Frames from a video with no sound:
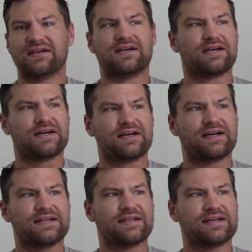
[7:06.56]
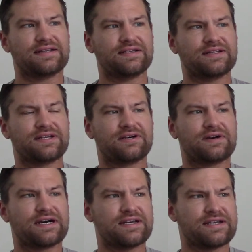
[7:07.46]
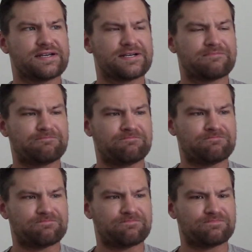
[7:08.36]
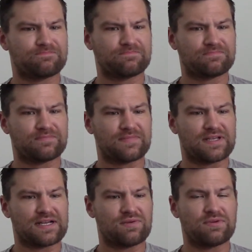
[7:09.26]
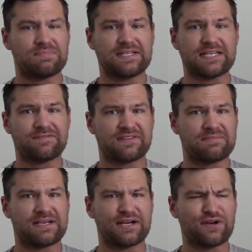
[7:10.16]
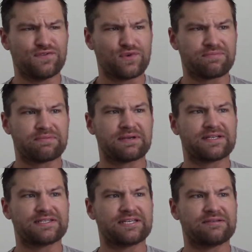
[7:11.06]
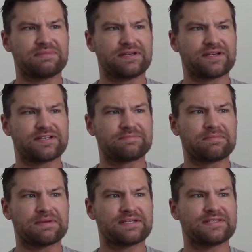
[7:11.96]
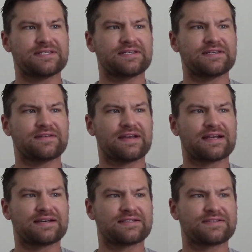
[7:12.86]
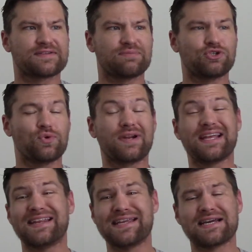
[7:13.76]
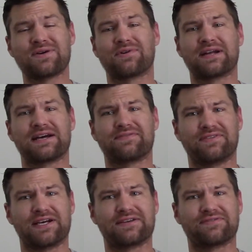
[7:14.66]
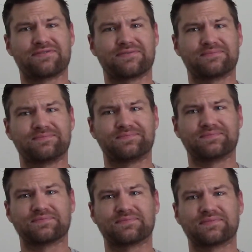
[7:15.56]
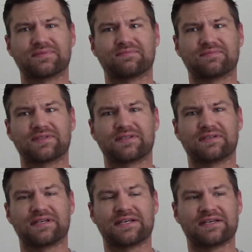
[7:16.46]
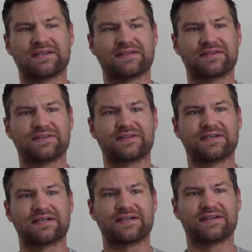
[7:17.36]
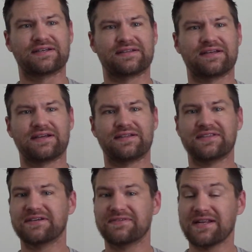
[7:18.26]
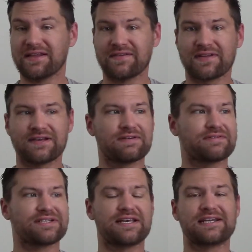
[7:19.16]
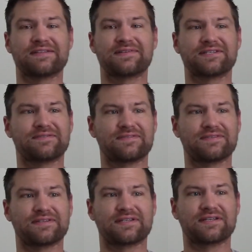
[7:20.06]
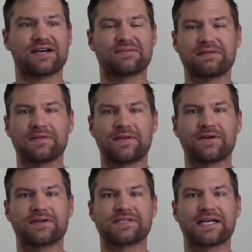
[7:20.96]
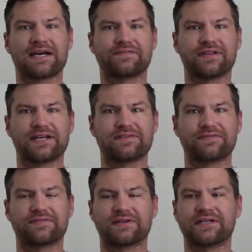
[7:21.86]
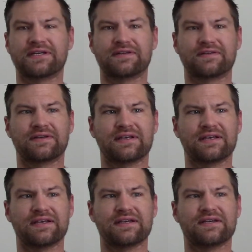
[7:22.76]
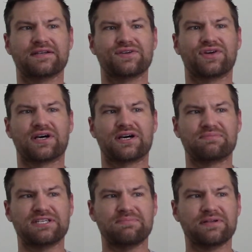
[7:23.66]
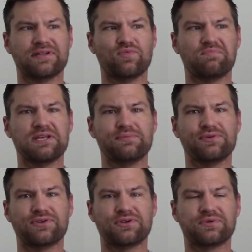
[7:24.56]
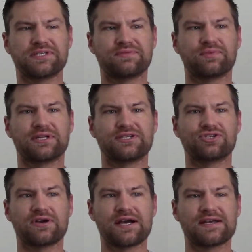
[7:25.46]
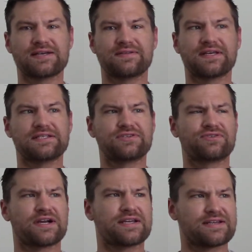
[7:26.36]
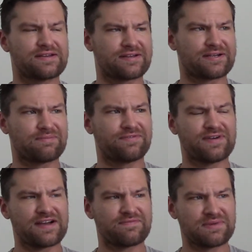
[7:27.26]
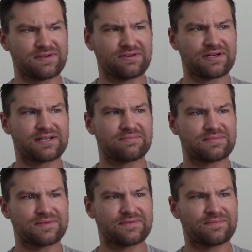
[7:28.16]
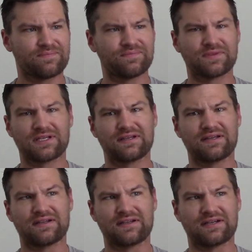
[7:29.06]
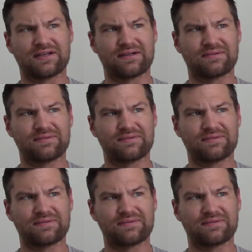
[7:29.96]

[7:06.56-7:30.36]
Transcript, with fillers: uh, I, I, you know, I, um, I would be definitely be careful with memantine because memantine has up to an 80-hour half-life and uh, I think of anything that I've ever taken, that's it's got to be the longest half life. And uh, typically, what people do is when they try it, they try it uh, five milligrams. Uh,